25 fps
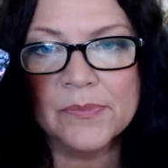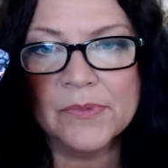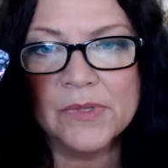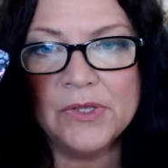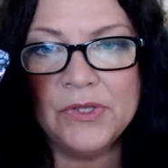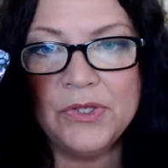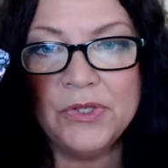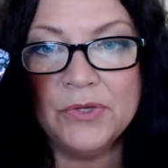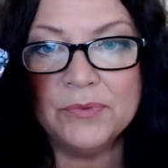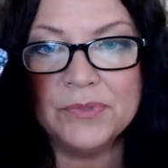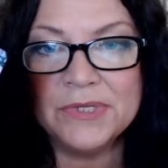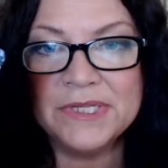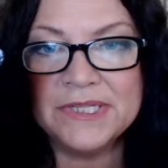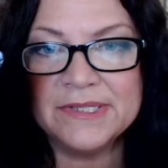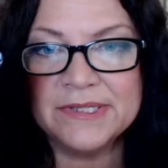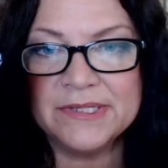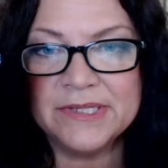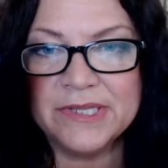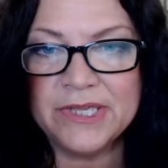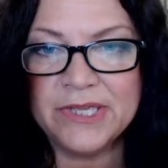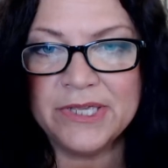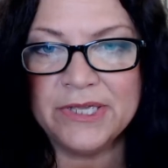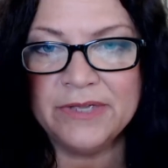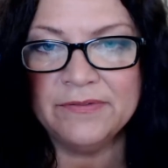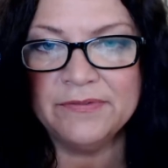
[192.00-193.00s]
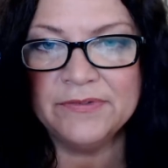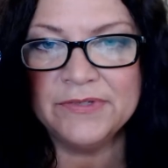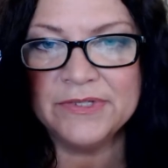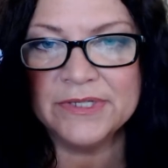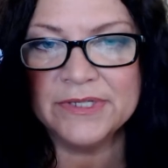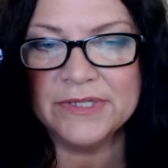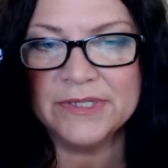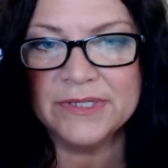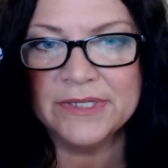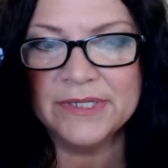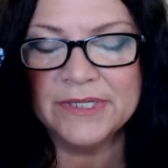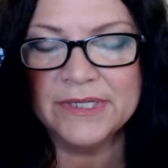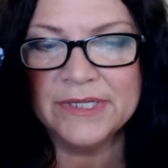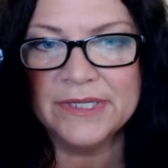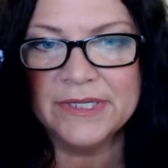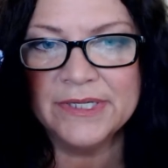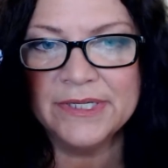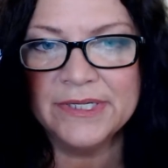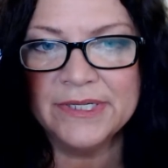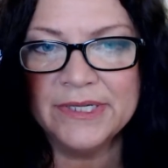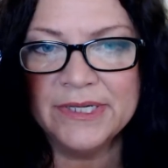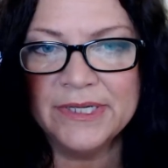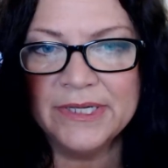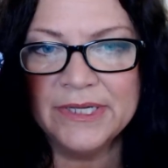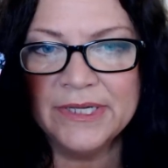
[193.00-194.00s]
you received,
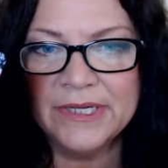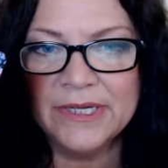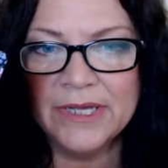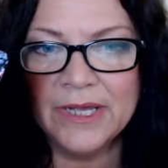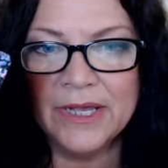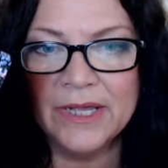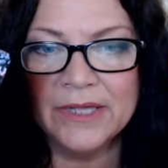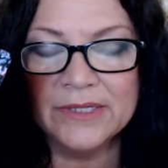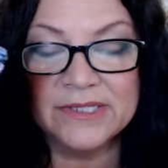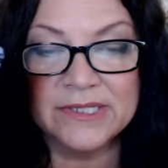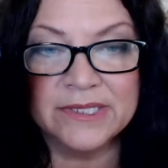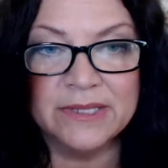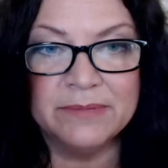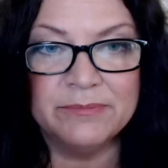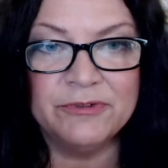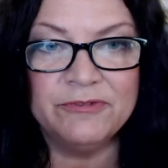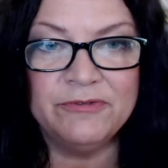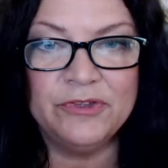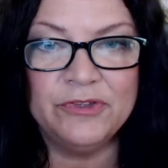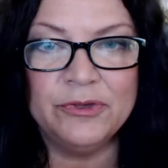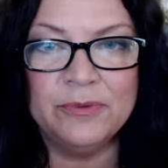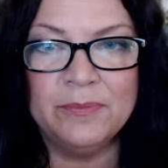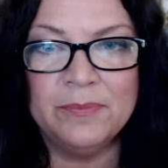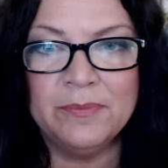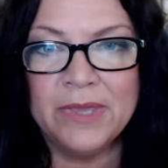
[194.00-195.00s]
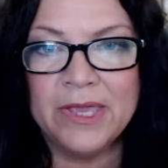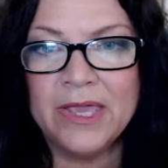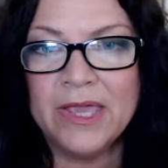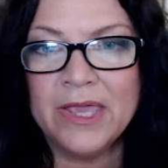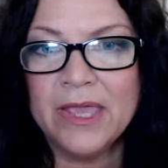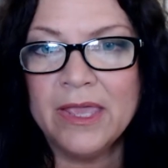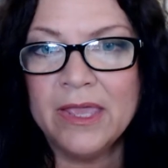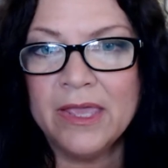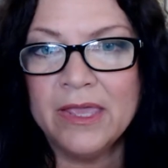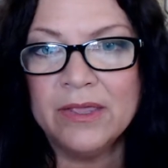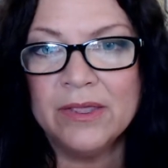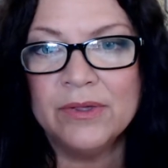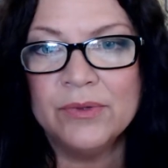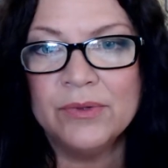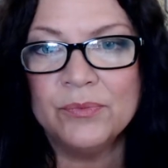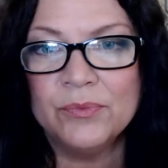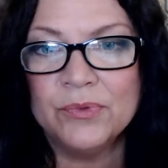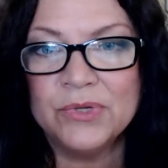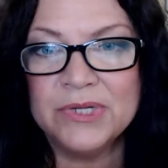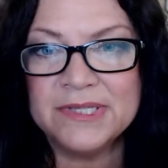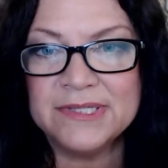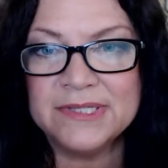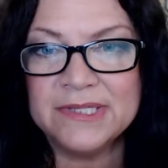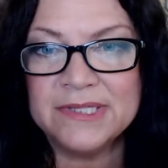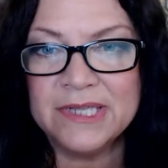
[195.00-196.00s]
some of you may
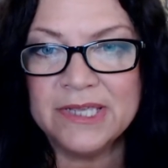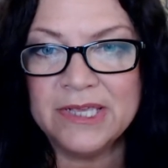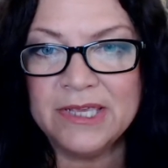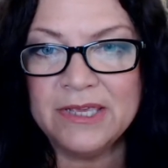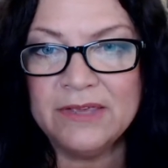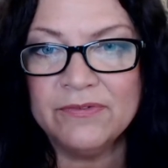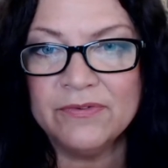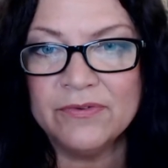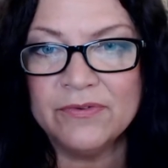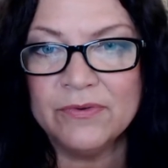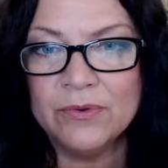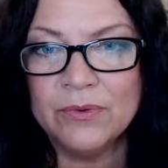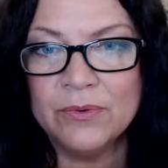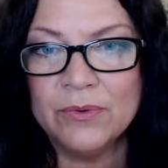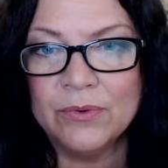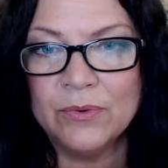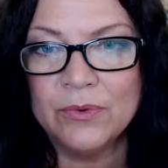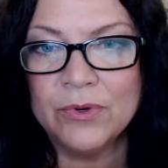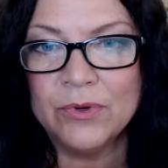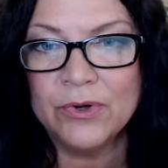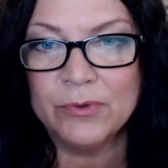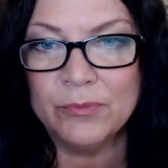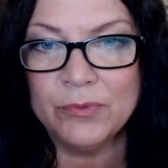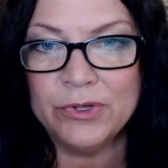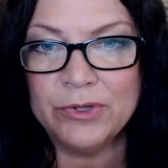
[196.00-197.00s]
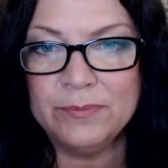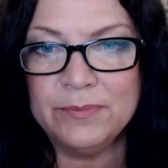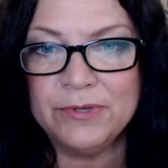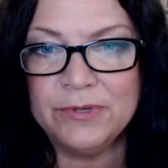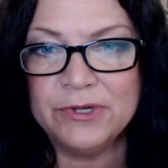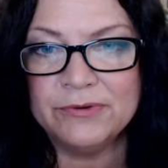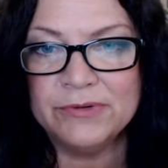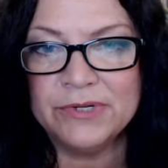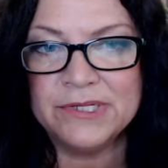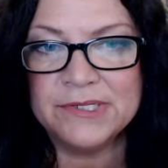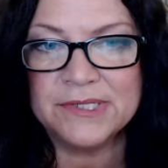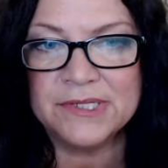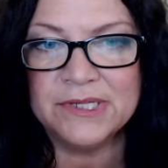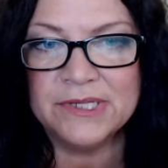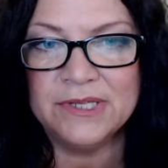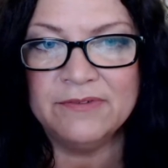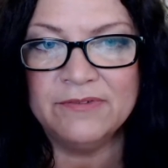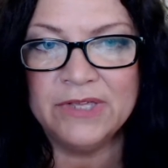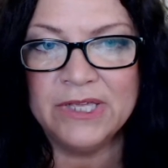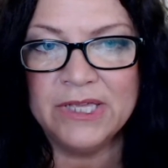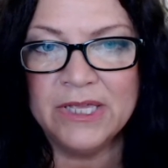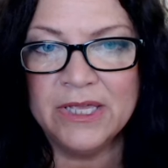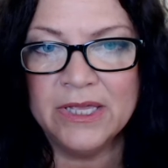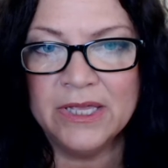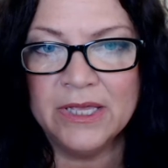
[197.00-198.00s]
receive or will be
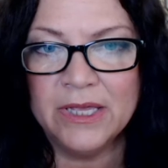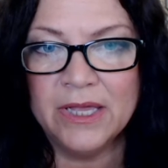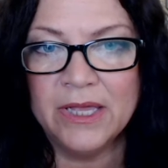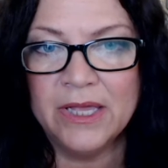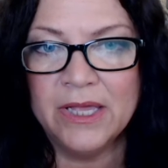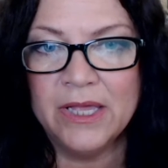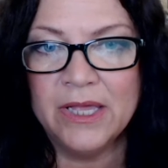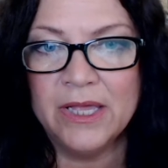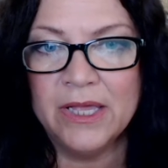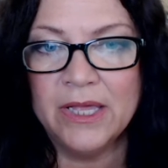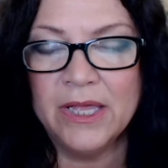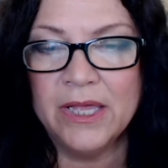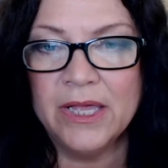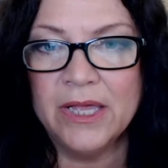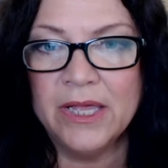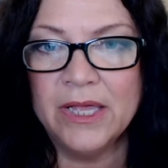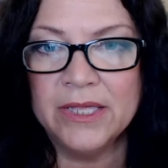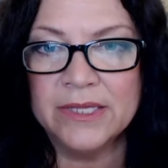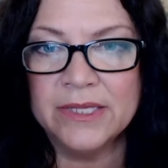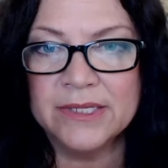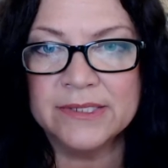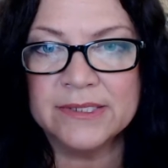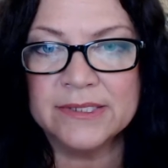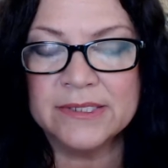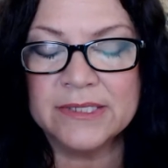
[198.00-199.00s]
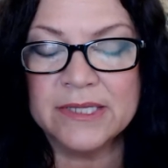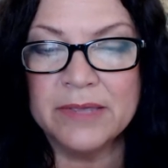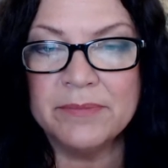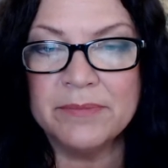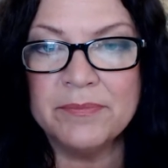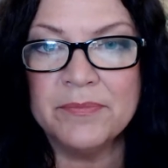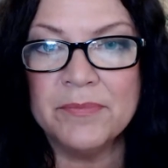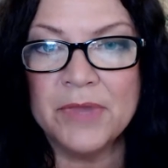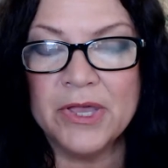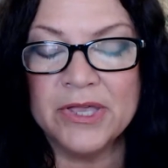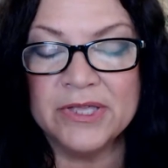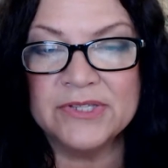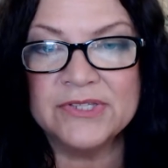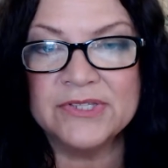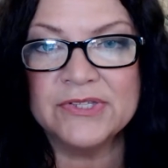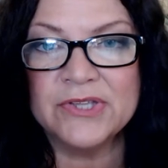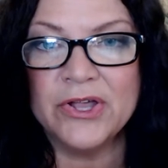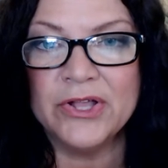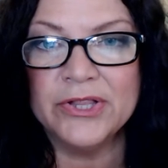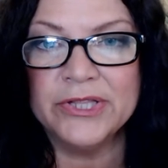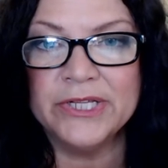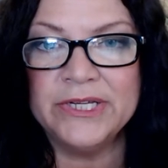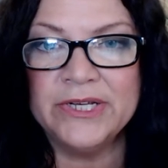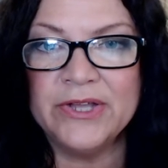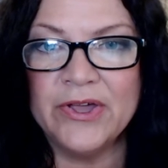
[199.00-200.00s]
receiving some a
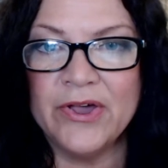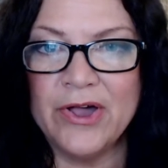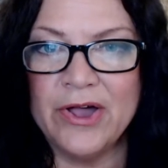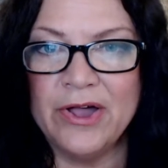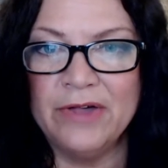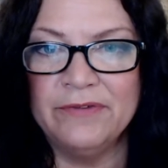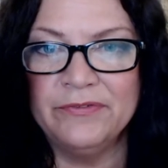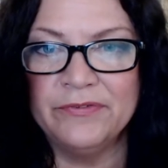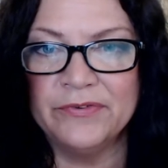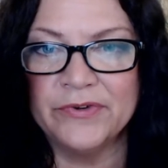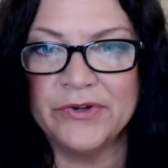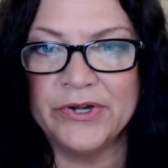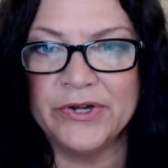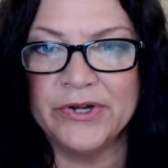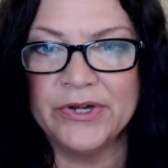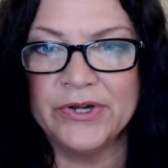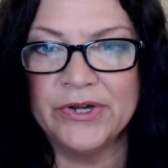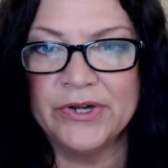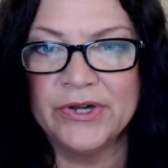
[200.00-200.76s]
solid offer